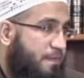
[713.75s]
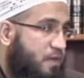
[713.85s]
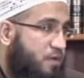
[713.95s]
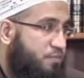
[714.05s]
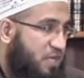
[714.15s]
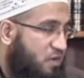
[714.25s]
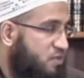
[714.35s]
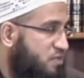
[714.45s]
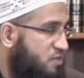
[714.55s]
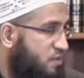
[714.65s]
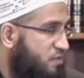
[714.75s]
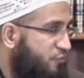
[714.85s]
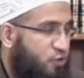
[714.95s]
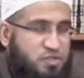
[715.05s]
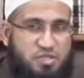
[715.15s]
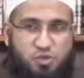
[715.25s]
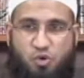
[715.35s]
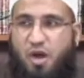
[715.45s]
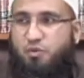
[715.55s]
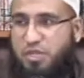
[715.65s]
because the verses do
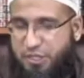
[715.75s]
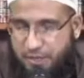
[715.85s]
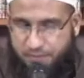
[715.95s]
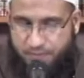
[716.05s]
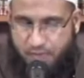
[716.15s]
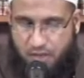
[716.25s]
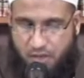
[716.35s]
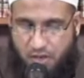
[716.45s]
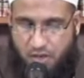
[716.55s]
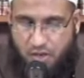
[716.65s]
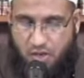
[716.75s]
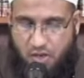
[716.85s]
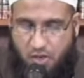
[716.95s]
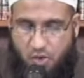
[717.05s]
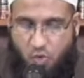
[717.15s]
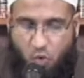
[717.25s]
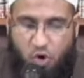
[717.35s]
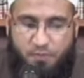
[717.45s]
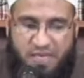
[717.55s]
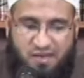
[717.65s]
not reach him, or
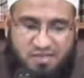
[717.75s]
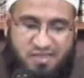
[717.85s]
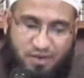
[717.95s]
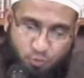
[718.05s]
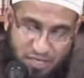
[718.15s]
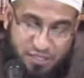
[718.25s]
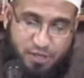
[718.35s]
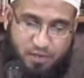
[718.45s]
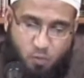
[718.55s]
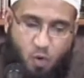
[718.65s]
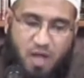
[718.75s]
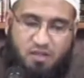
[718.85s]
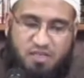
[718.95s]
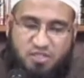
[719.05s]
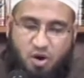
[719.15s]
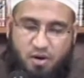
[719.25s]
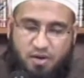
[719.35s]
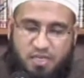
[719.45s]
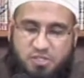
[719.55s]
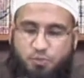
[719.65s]
because they reach him while his heart
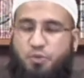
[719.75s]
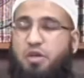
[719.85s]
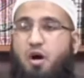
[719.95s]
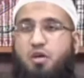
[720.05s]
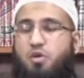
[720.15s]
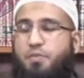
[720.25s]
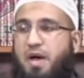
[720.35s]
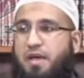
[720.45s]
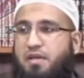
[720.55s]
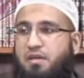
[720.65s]
is preoccupied